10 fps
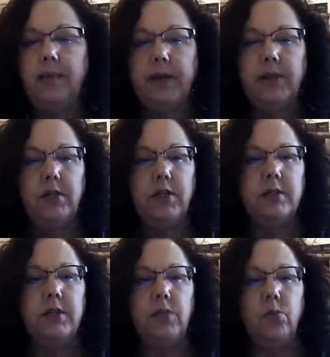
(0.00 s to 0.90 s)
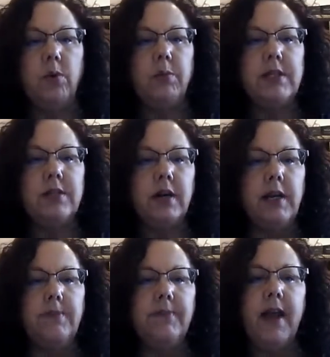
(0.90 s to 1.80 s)
of get your warm list
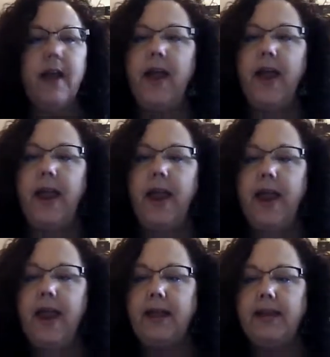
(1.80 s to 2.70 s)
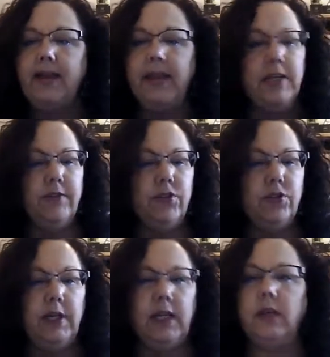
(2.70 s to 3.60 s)
started. And thanks for
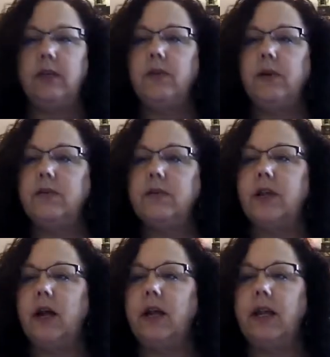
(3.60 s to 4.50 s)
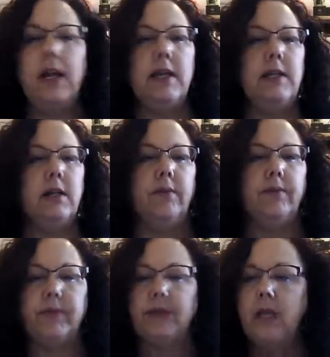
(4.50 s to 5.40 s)
joining, whoever's on. I can't
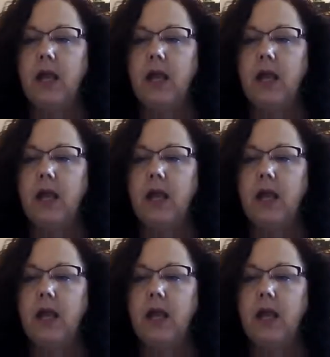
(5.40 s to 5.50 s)
tell.